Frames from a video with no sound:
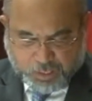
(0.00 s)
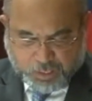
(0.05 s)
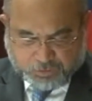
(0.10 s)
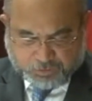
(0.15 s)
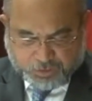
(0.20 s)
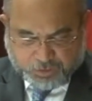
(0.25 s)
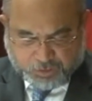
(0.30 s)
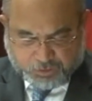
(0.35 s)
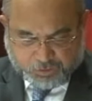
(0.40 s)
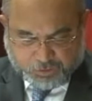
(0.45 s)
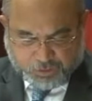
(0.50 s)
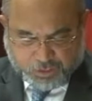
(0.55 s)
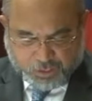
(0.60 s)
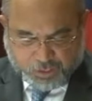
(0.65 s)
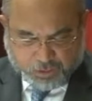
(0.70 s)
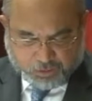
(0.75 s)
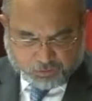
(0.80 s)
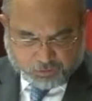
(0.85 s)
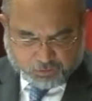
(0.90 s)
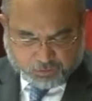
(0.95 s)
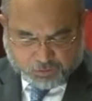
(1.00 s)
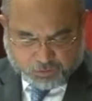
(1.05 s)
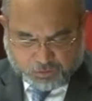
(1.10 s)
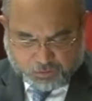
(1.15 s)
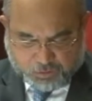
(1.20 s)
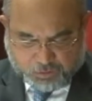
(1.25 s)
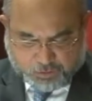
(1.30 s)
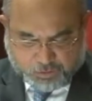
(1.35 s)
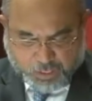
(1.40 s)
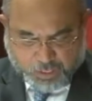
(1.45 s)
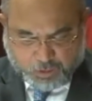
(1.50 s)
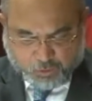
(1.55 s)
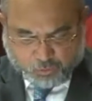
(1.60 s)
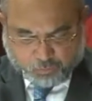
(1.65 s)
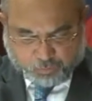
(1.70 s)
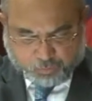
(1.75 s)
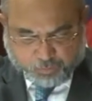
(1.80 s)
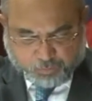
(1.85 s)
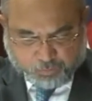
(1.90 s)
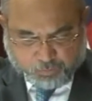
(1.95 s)
ASEAN-India
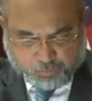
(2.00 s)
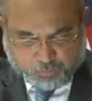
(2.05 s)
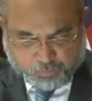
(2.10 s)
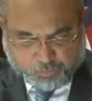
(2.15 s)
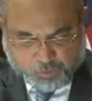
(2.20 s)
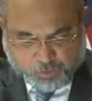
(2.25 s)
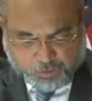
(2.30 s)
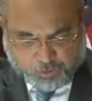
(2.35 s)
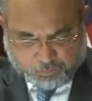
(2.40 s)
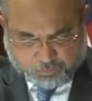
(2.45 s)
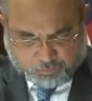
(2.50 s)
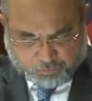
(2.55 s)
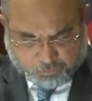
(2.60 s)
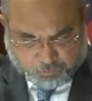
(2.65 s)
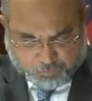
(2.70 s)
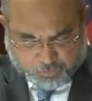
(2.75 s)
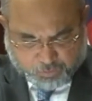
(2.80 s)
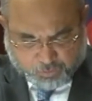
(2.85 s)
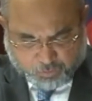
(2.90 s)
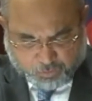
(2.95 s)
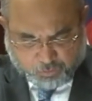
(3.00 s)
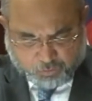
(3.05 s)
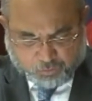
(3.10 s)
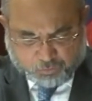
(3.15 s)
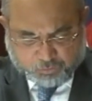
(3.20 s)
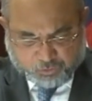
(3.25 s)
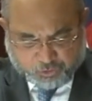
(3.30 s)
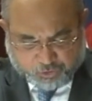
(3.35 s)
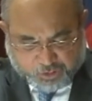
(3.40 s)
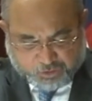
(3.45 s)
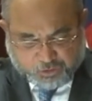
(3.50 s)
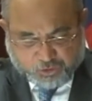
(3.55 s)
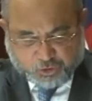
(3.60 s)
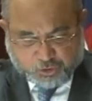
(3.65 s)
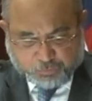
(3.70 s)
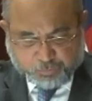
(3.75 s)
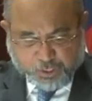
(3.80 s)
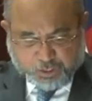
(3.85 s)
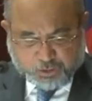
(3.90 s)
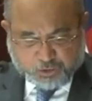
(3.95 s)
dialogue or
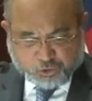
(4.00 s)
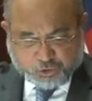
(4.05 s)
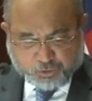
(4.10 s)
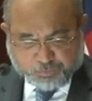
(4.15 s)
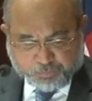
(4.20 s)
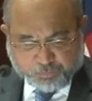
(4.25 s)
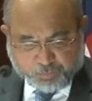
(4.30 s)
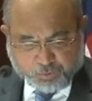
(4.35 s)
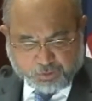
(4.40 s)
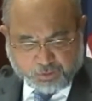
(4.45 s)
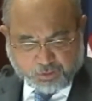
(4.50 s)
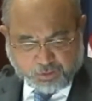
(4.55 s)
strategic partnership,